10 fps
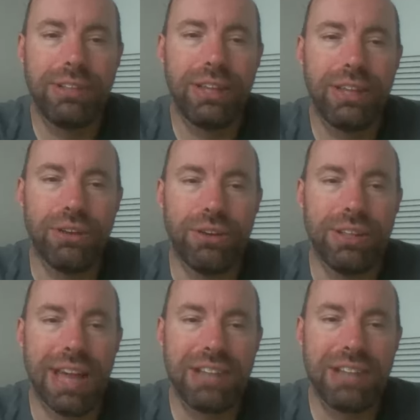that are in
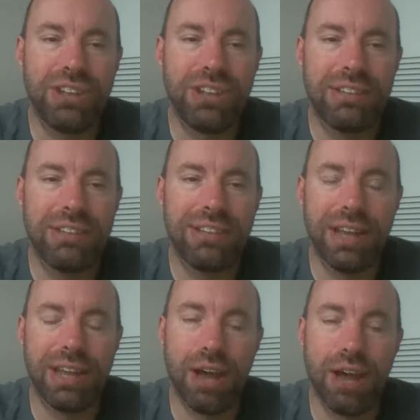the XJS, and
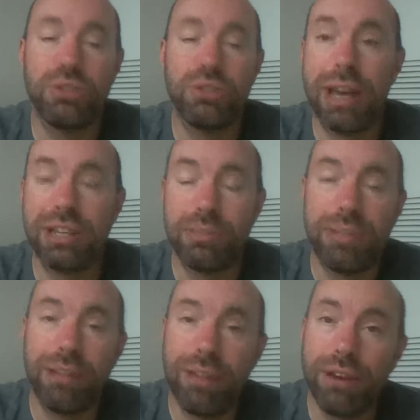then I also package up
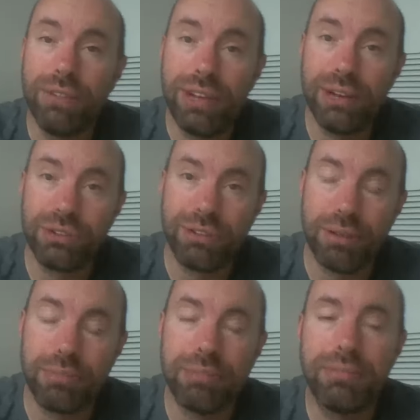that render video script.